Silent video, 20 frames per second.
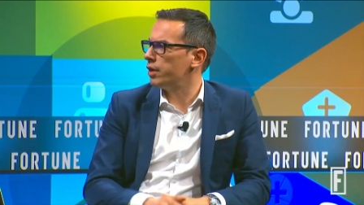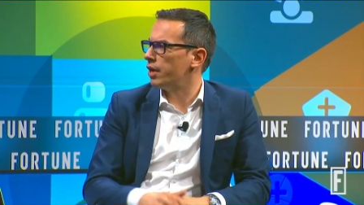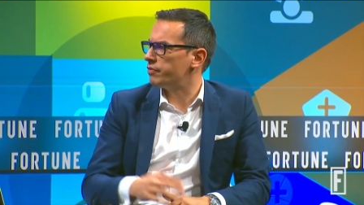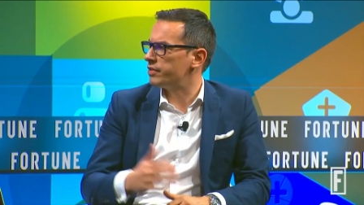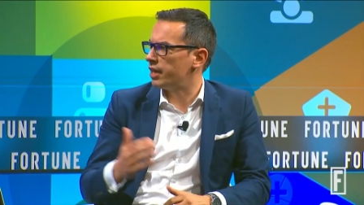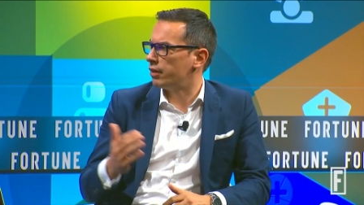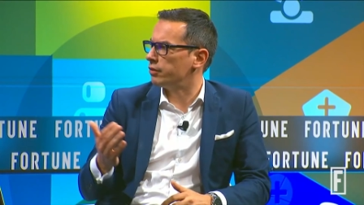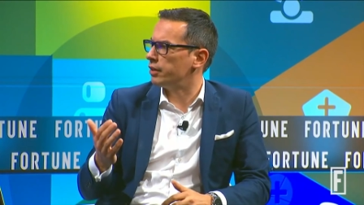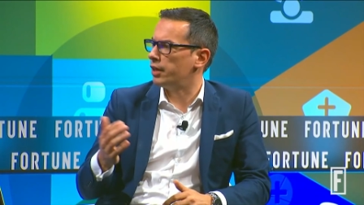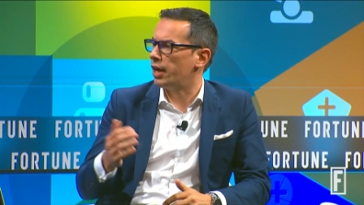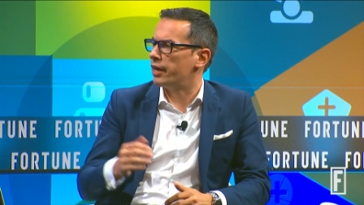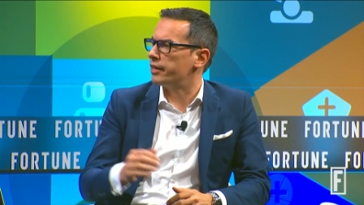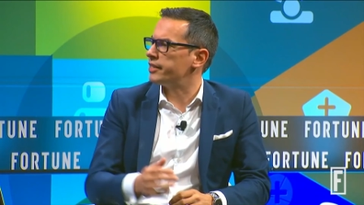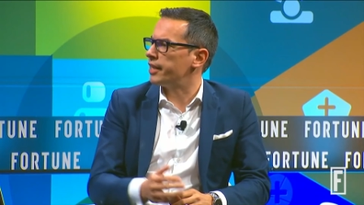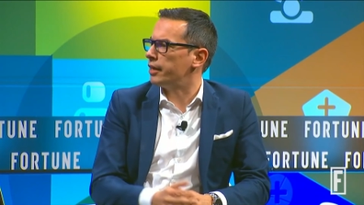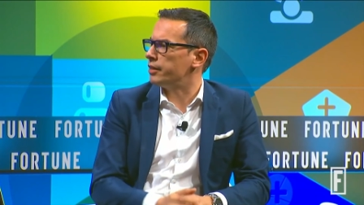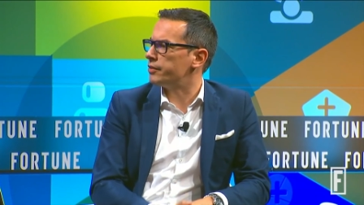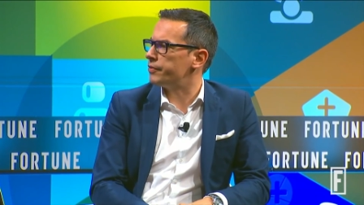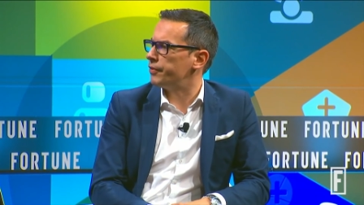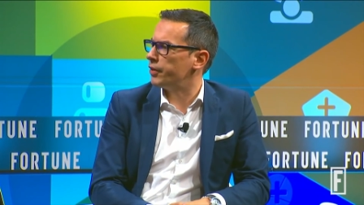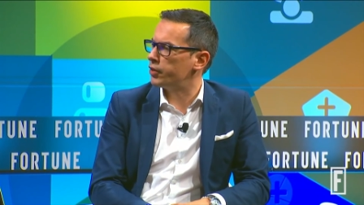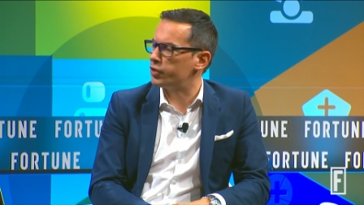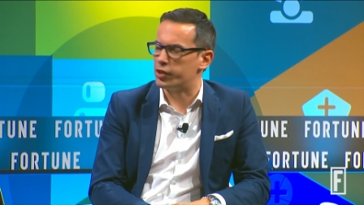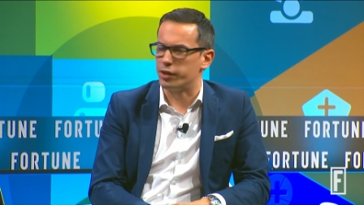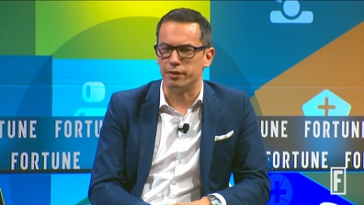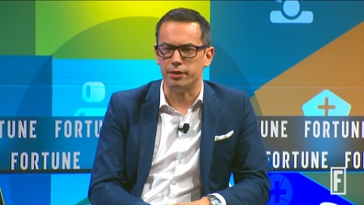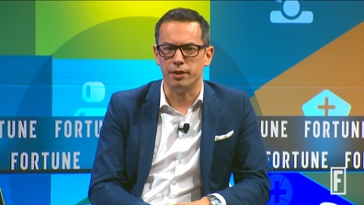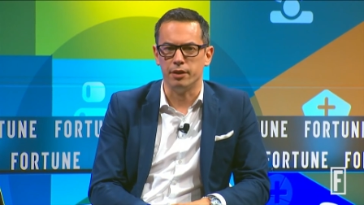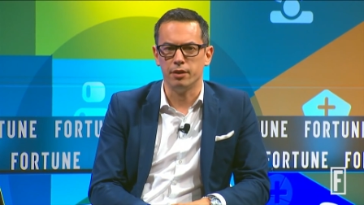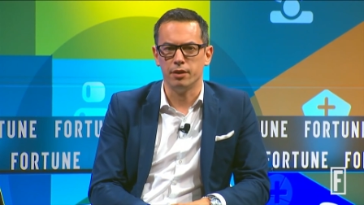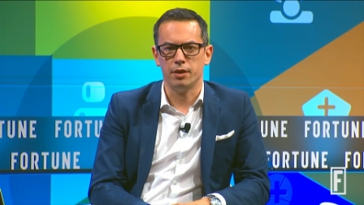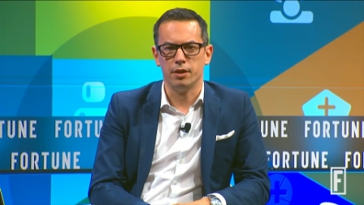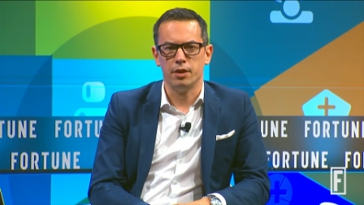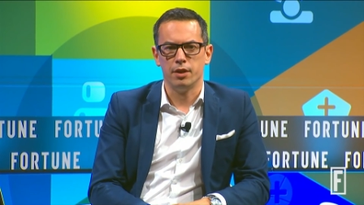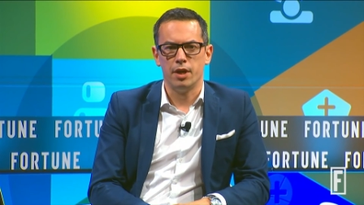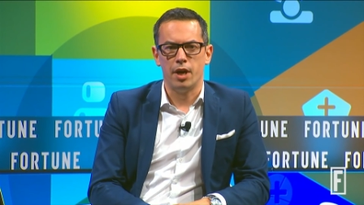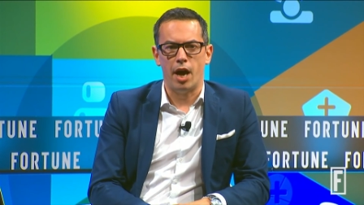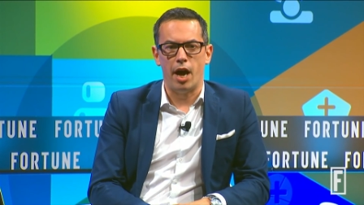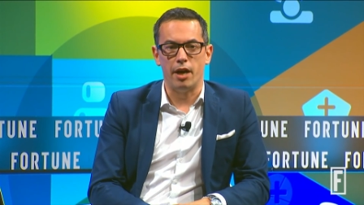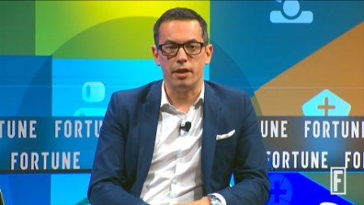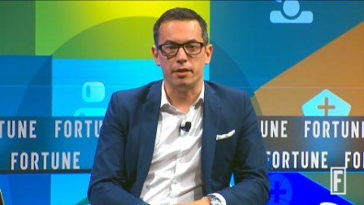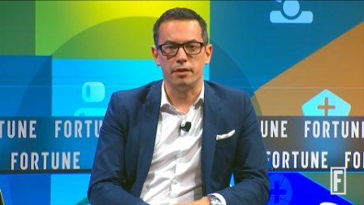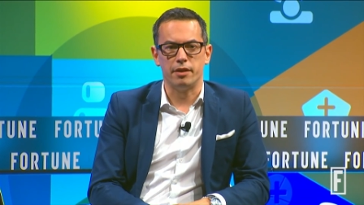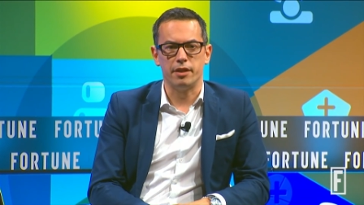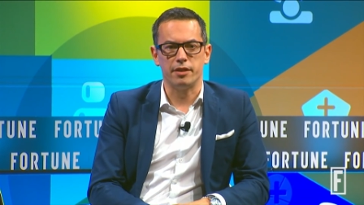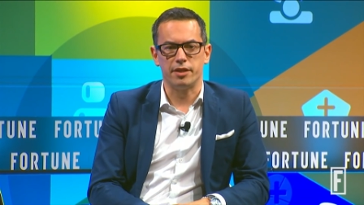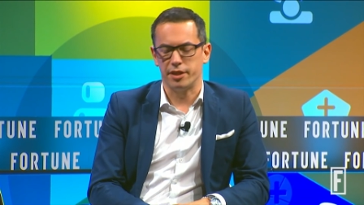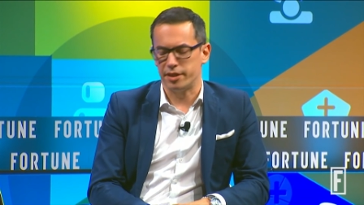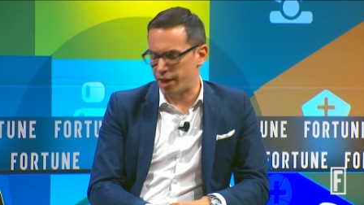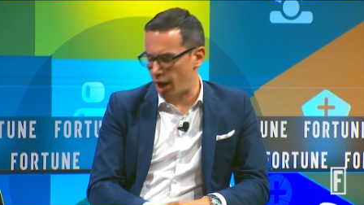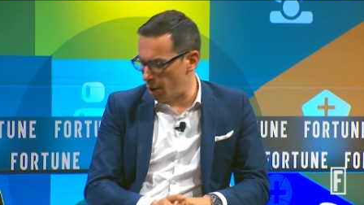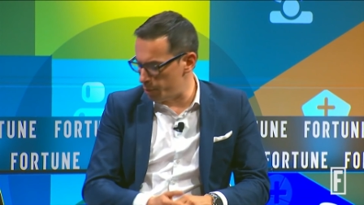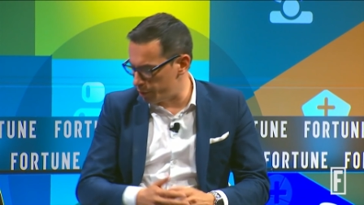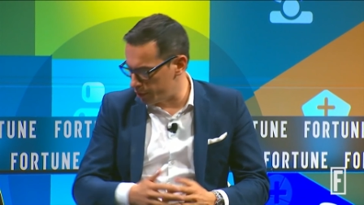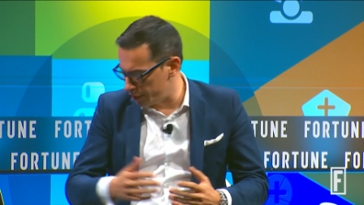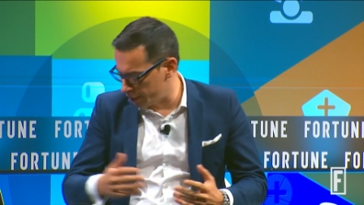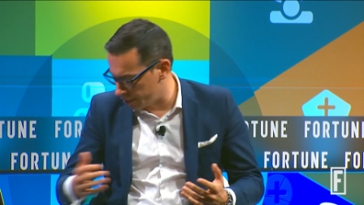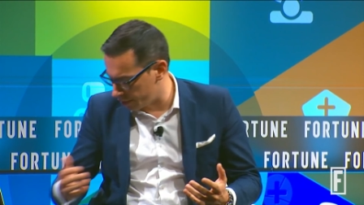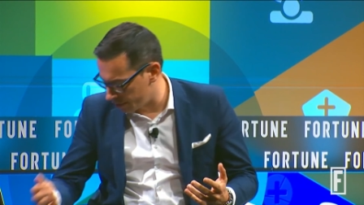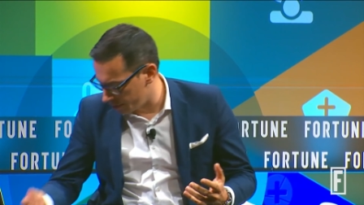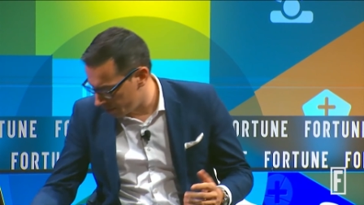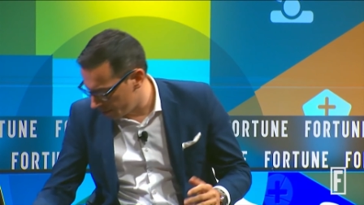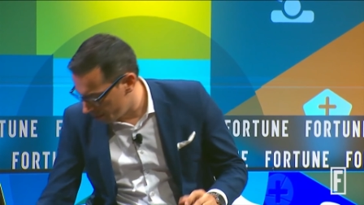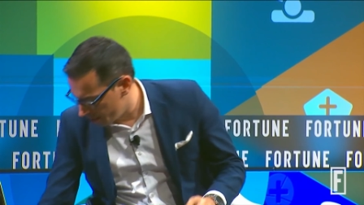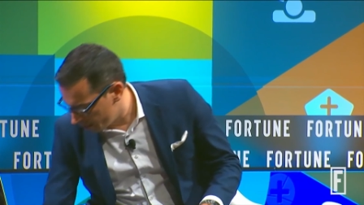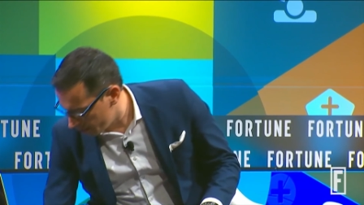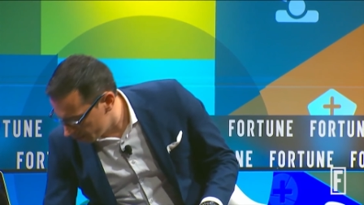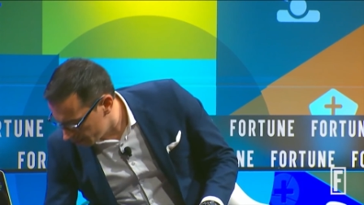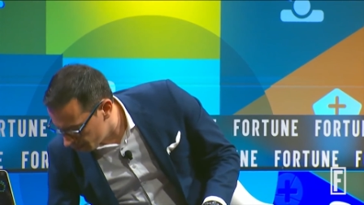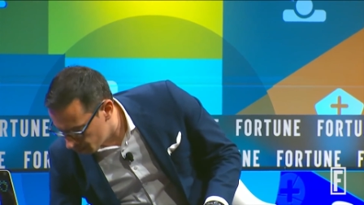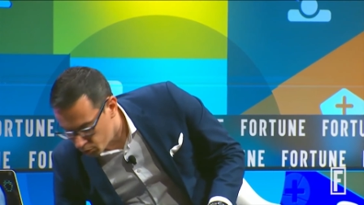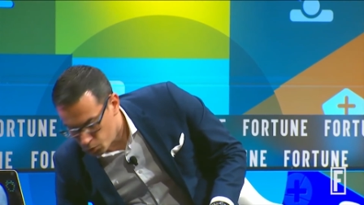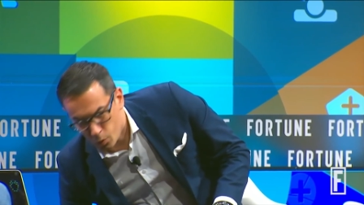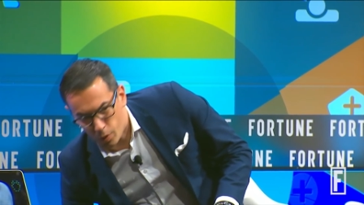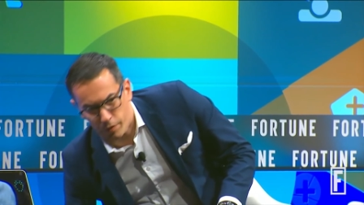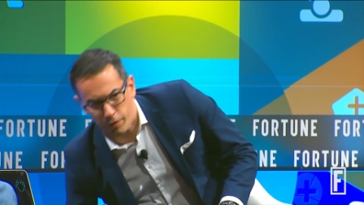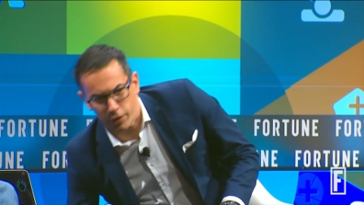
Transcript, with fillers: have sounded like science fiction. And this is happening with